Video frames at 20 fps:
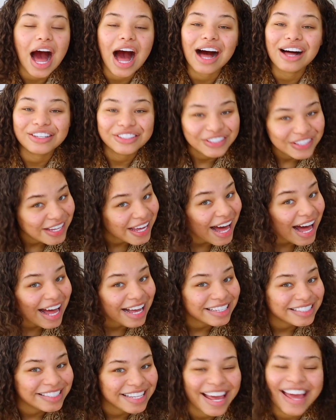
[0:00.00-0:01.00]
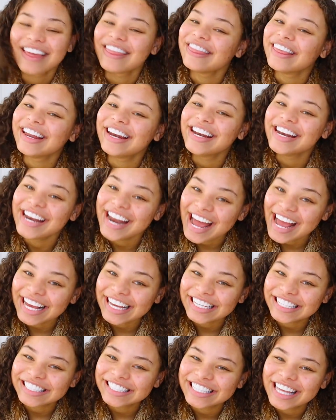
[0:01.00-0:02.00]
I'll see you guys in the
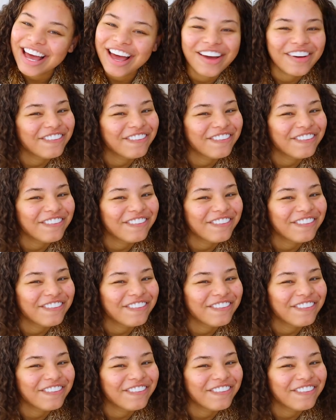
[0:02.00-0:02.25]
next